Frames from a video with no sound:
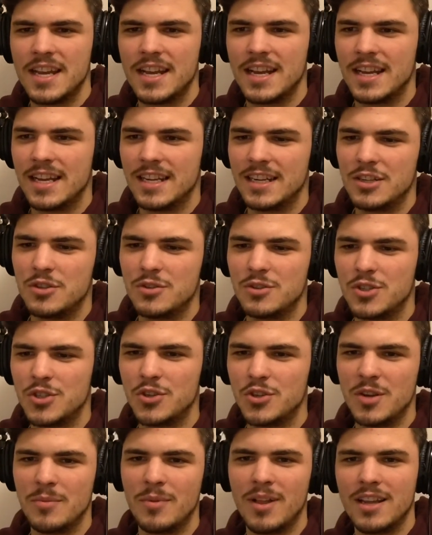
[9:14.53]
that should
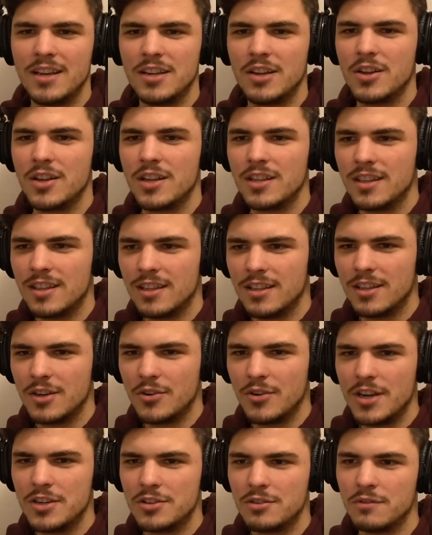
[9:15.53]
streamline the
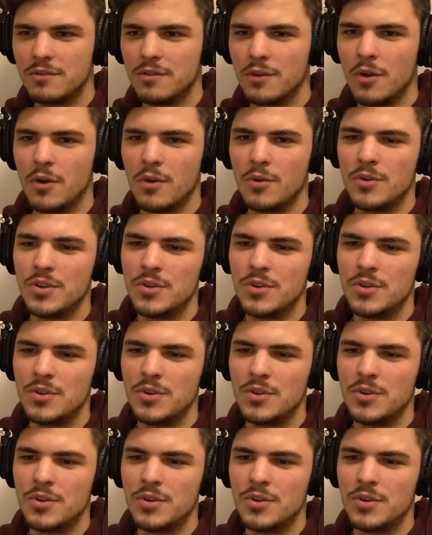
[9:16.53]
creation flow.